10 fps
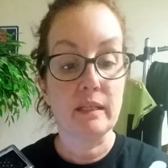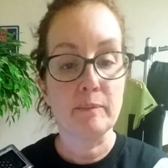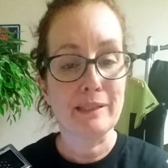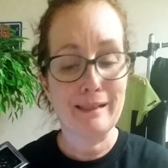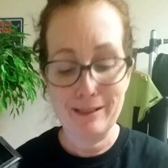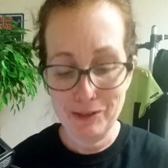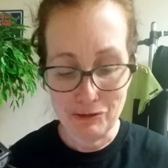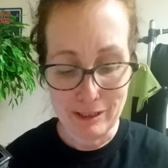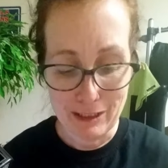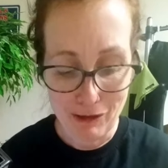I'm like, how do
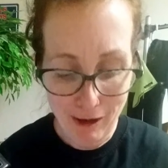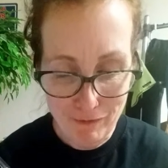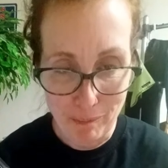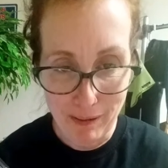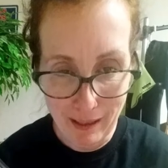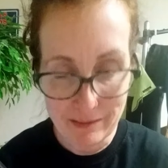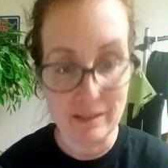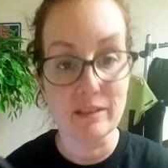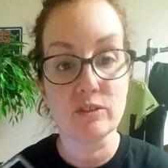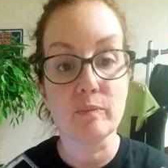you get it off the
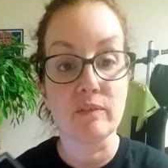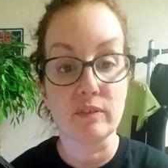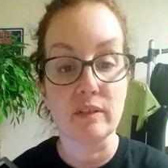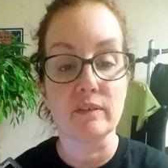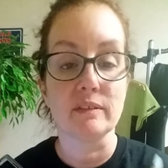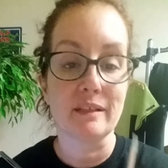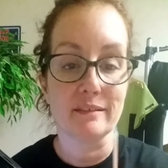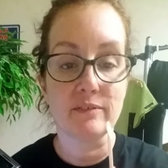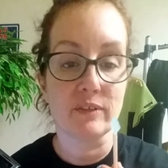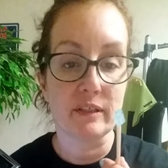plastic? It took me forever
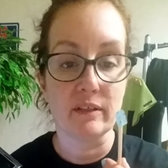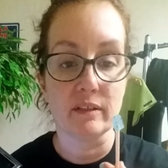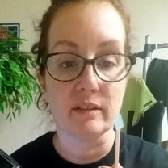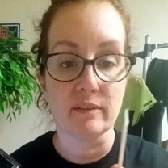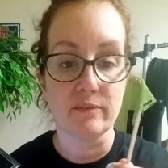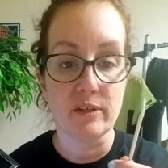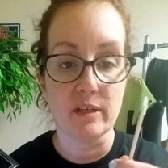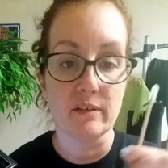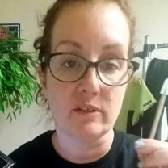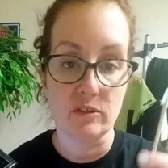to figure out,
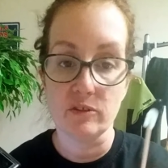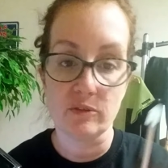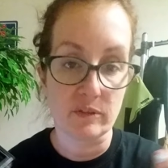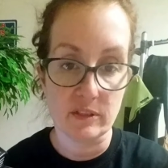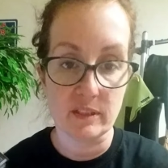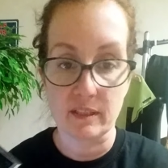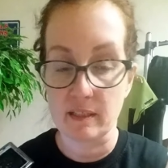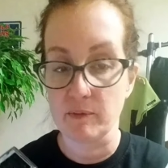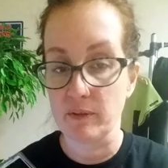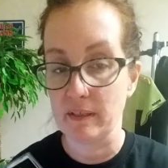duh, you use orange stick, it
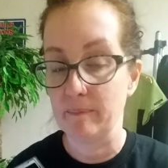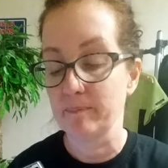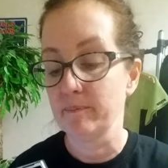comes right up.